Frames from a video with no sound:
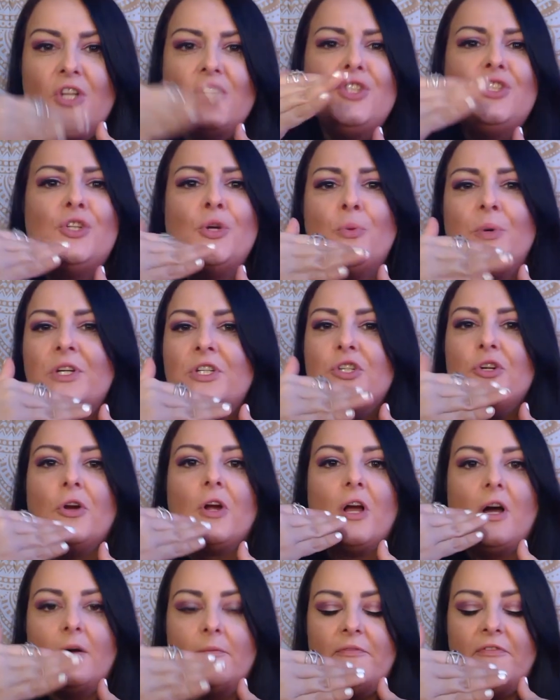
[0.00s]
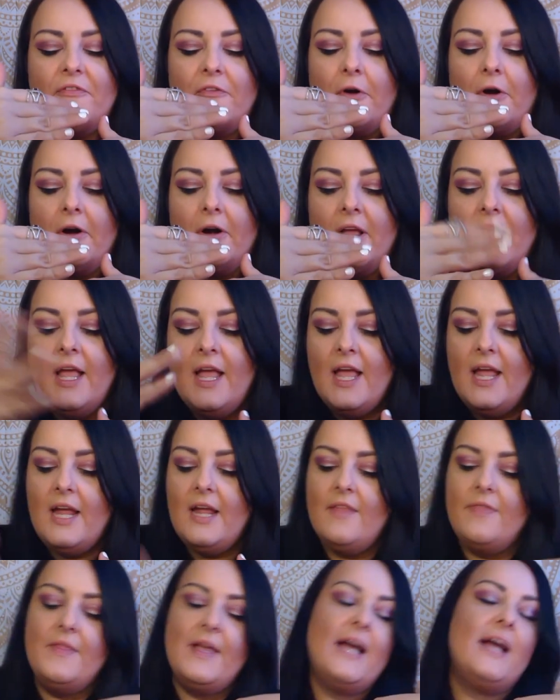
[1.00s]
so is your comfort
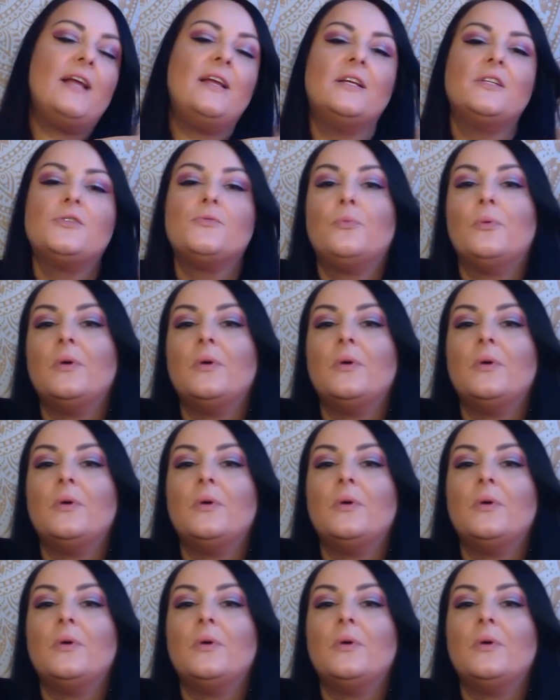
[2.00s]
and that is